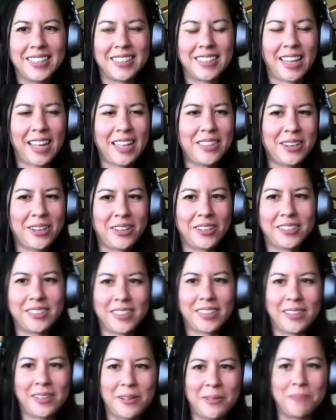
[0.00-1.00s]
Hi
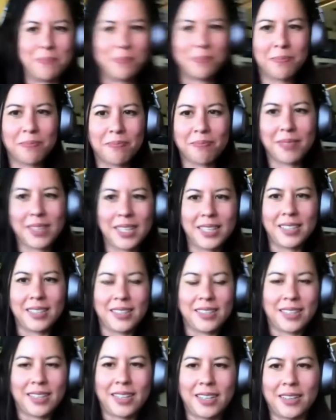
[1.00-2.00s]
there.
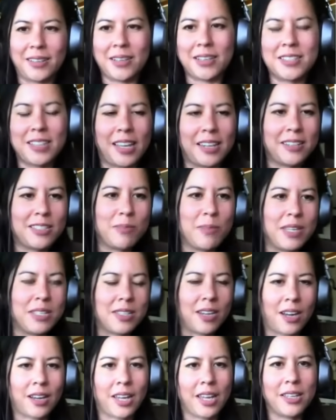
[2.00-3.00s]
Excited to be
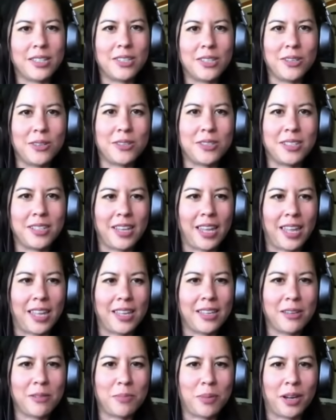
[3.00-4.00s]
talking to you
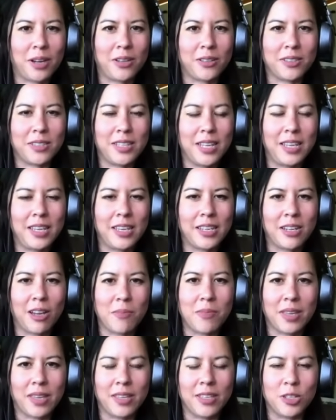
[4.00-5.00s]
today about
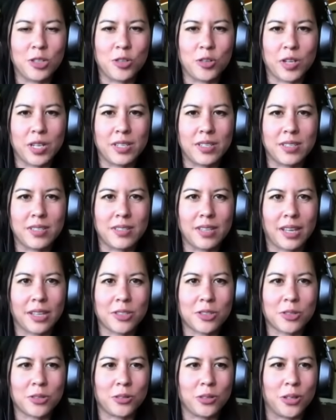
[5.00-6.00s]
economic injury
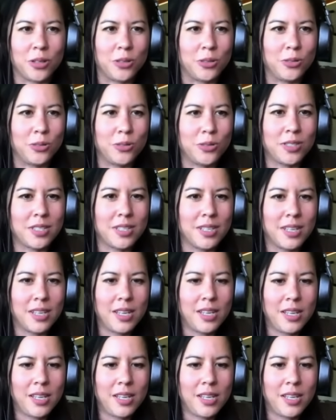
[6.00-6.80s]
disaster loans.